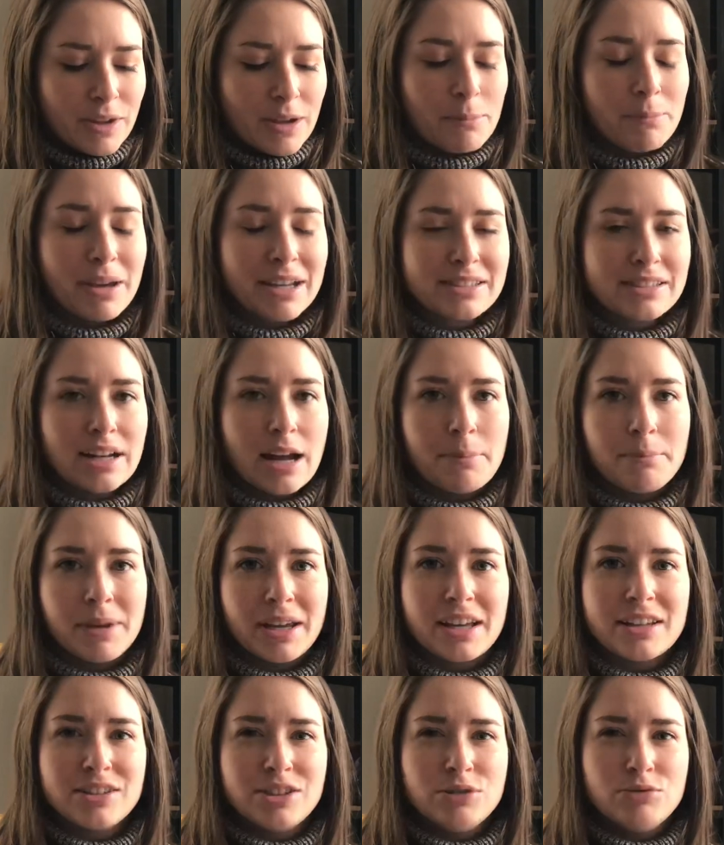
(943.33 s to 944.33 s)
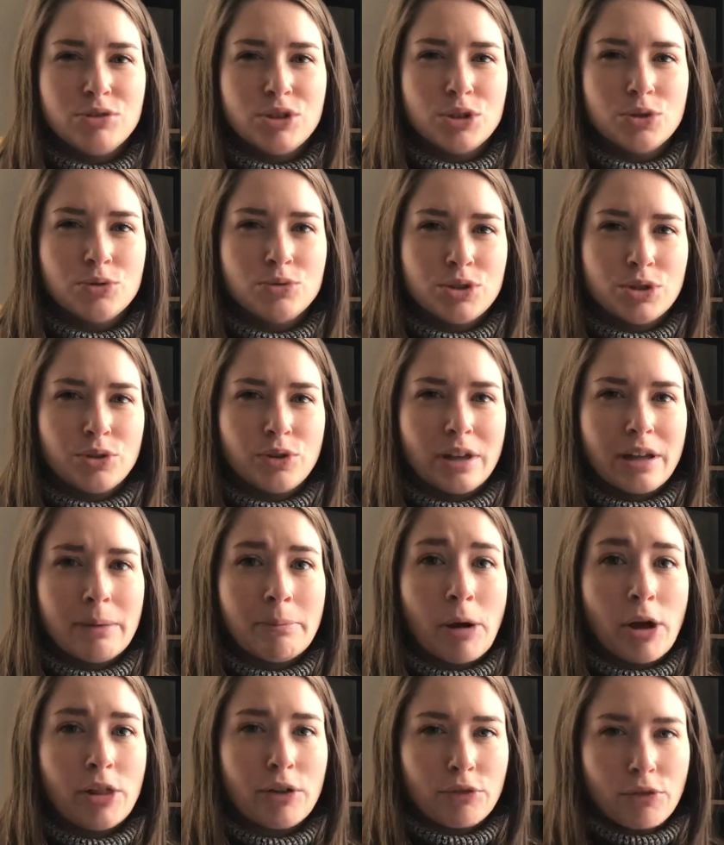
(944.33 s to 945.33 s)
mixed up because you do
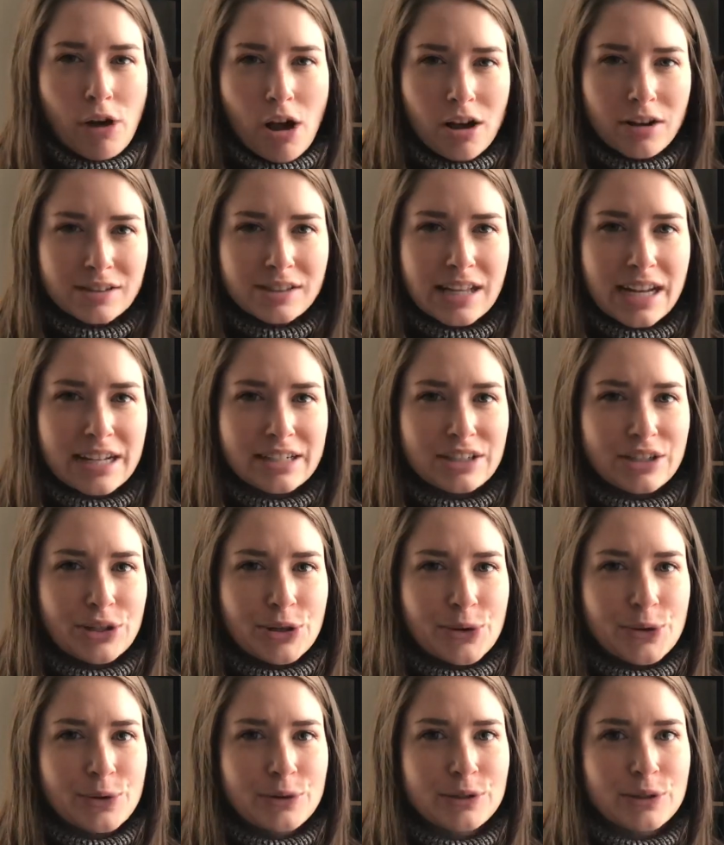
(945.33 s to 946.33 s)
them on the wrong side too.